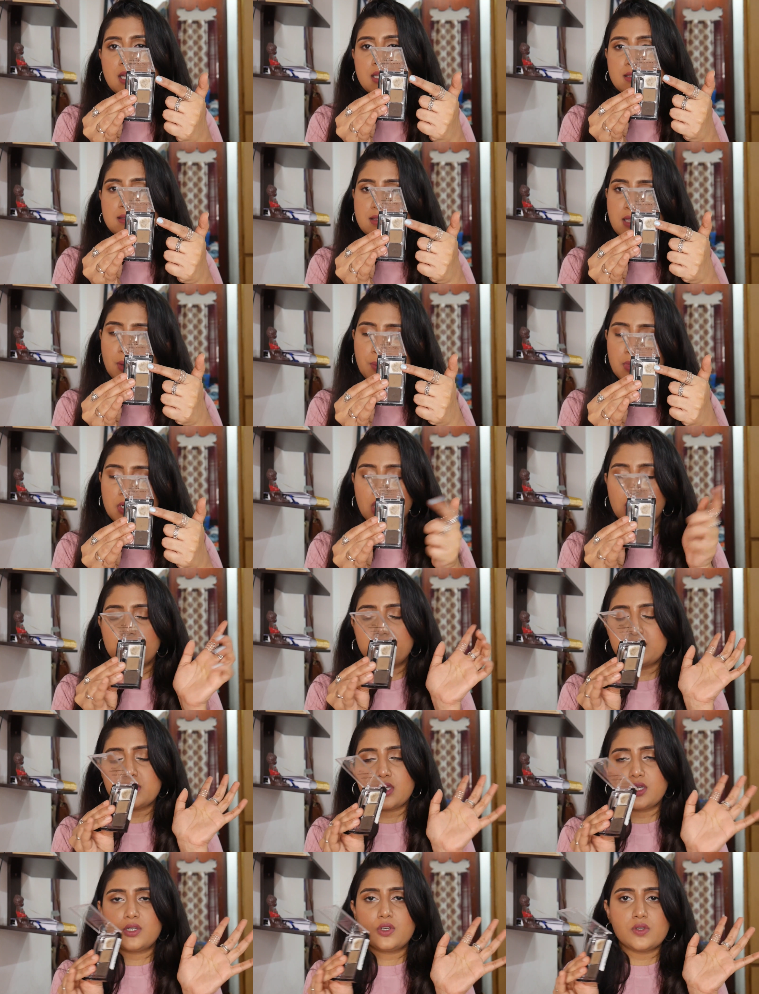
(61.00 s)

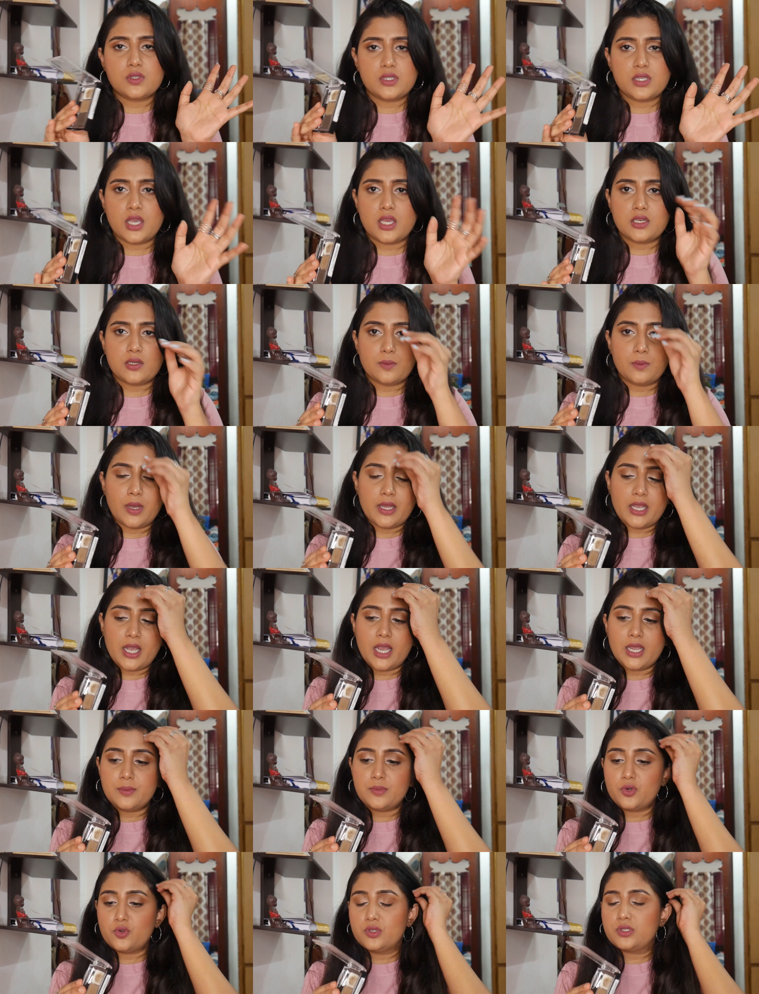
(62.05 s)
sometimes to set my
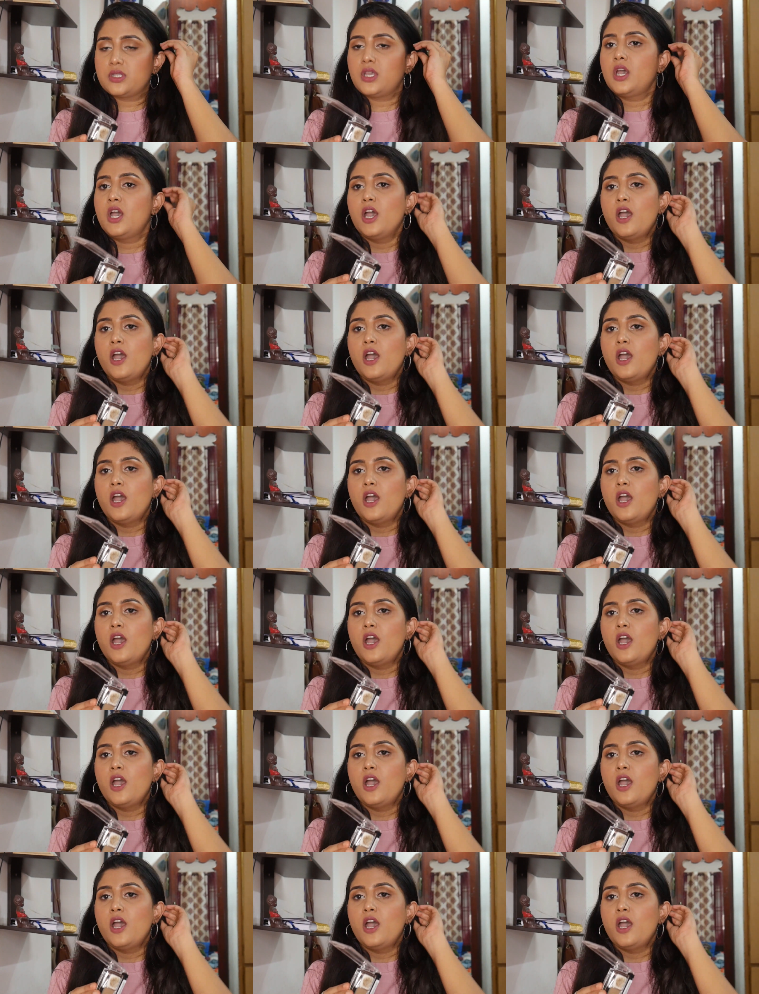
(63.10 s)
eyebrows.